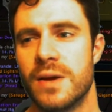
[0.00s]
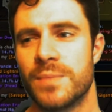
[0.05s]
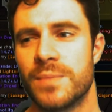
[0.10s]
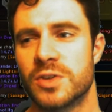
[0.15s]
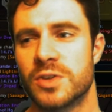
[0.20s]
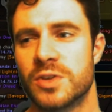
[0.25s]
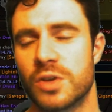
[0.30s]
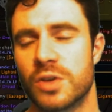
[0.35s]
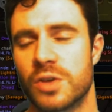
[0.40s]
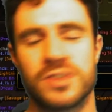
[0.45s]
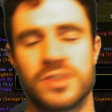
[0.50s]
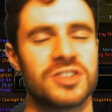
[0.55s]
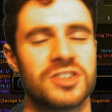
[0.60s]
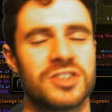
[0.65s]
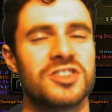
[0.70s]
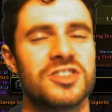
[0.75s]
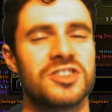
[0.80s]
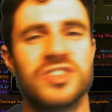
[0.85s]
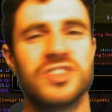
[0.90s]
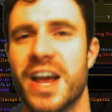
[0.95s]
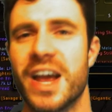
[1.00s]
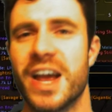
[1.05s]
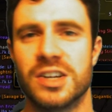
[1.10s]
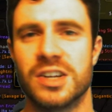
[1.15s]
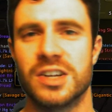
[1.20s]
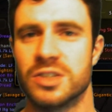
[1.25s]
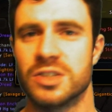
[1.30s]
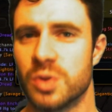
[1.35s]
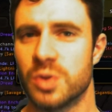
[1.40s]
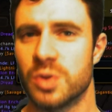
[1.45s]
So if there's a
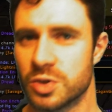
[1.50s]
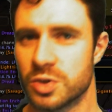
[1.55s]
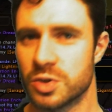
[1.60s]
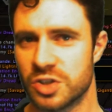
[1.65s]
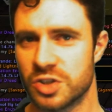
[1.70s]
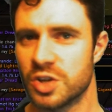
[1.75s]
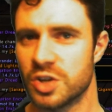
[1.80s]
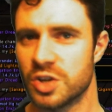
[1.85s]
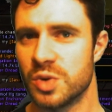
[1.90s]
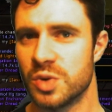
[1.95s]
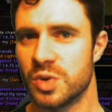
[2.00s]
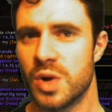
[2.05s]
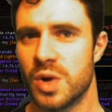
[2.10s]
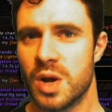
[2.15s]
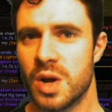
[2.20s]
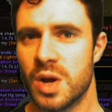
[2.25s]
second or two